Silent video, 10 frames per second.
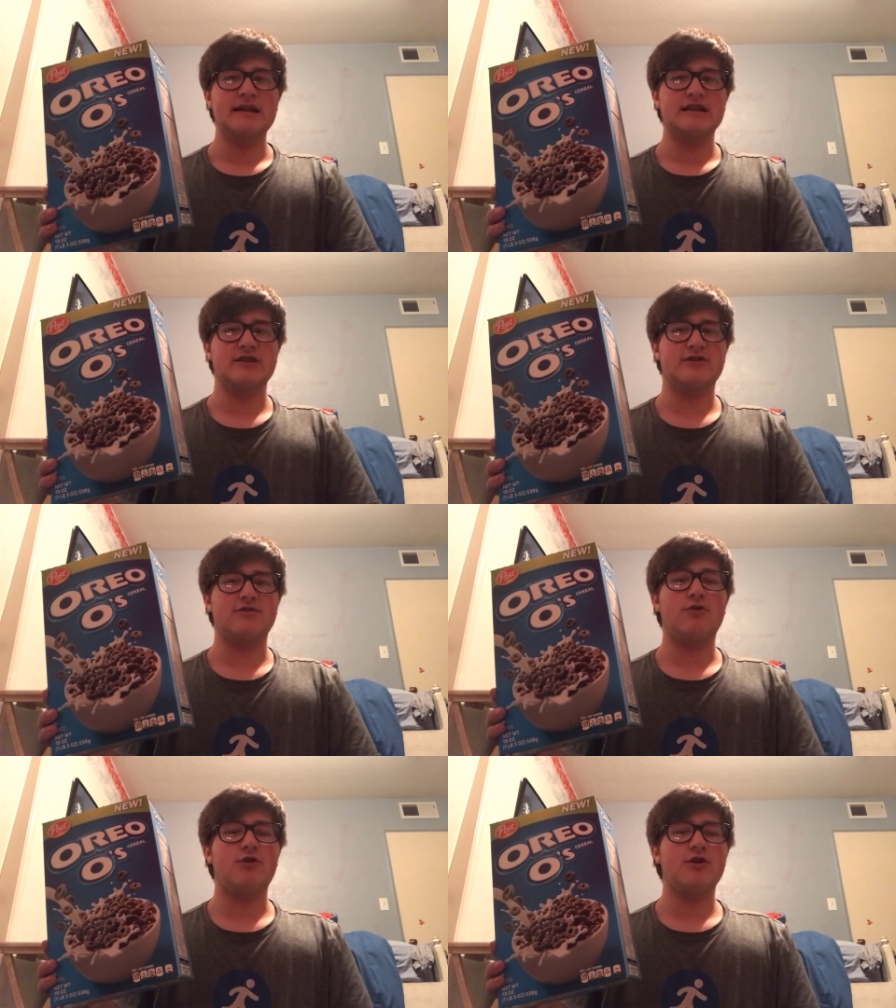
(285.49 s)
It's just
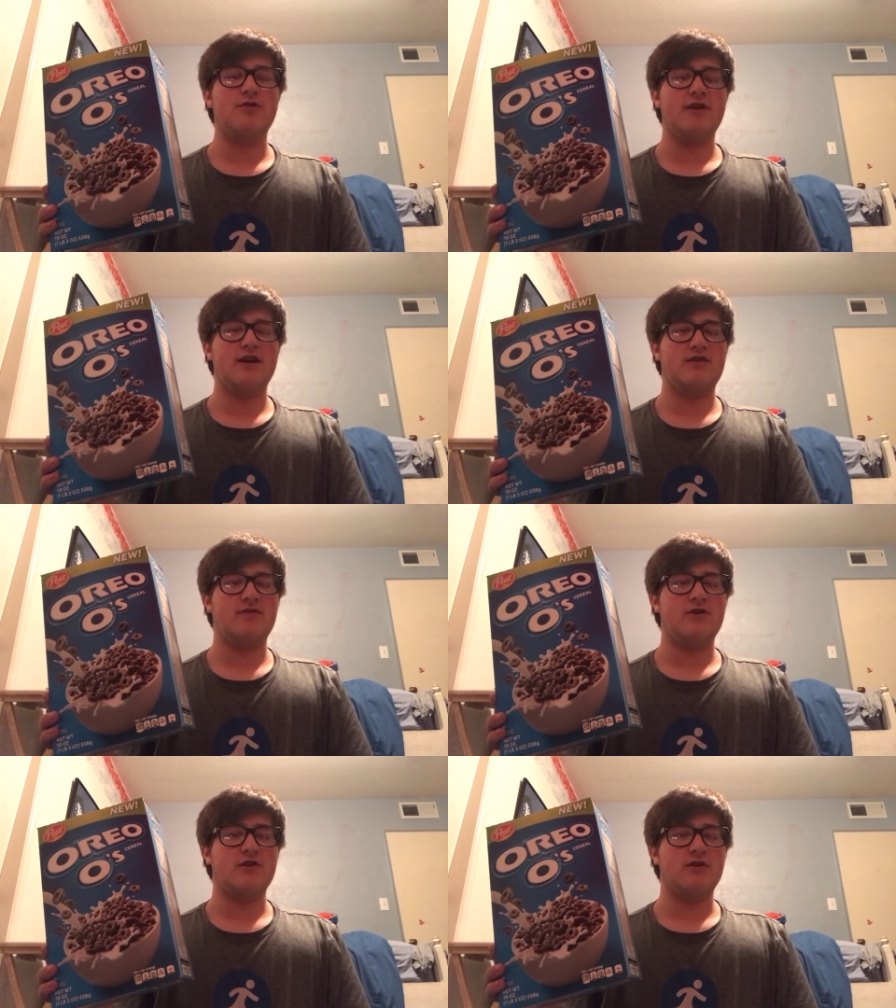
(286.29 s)
Oreo fans, if
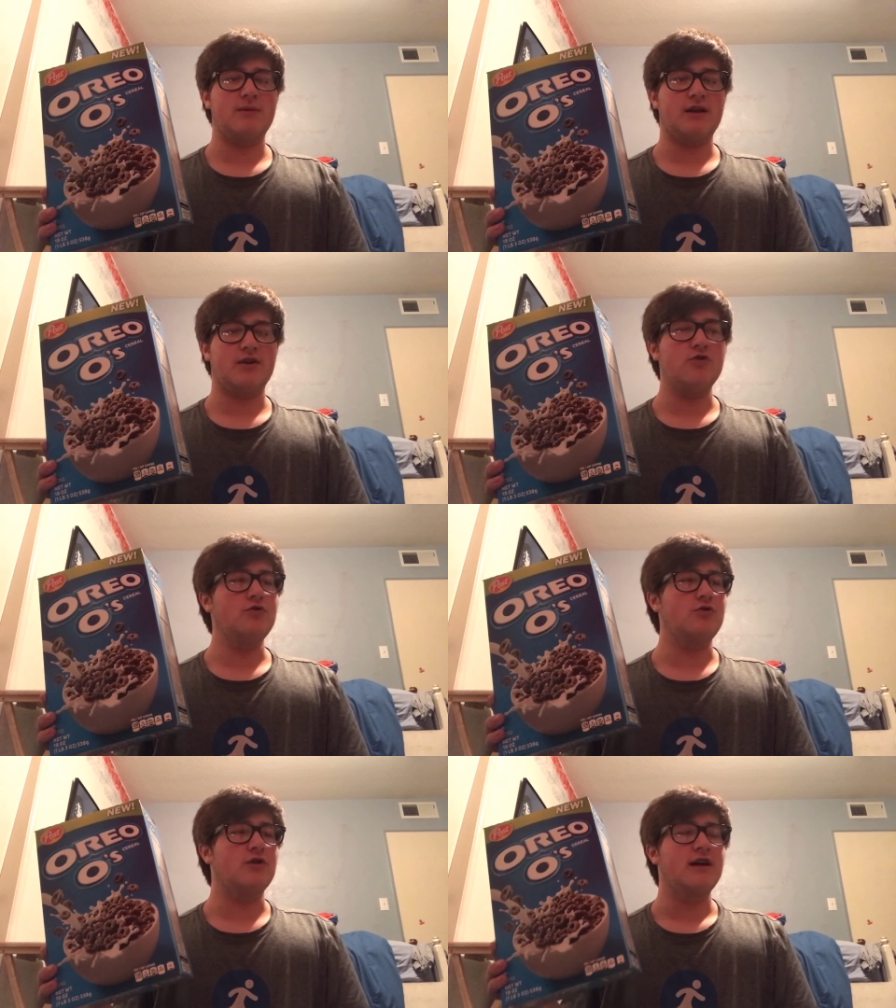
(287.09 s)
you're gonna be like, ooh,